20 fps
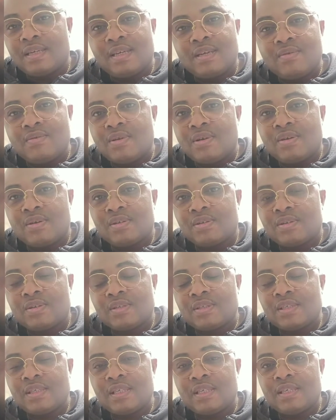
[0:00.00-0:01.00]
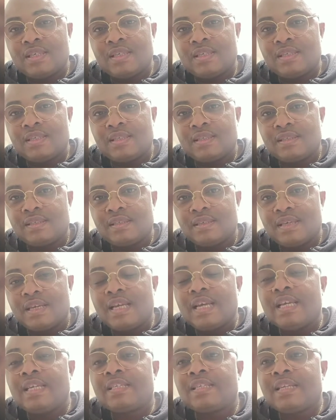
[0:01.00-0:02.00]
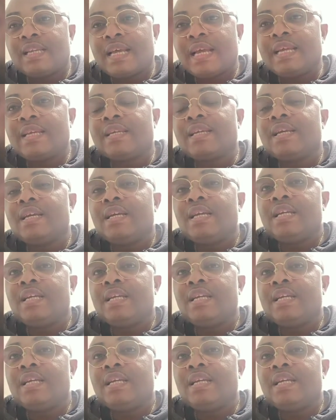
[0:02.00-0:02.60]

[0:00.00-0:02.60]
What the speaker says: he will not succeed. It's like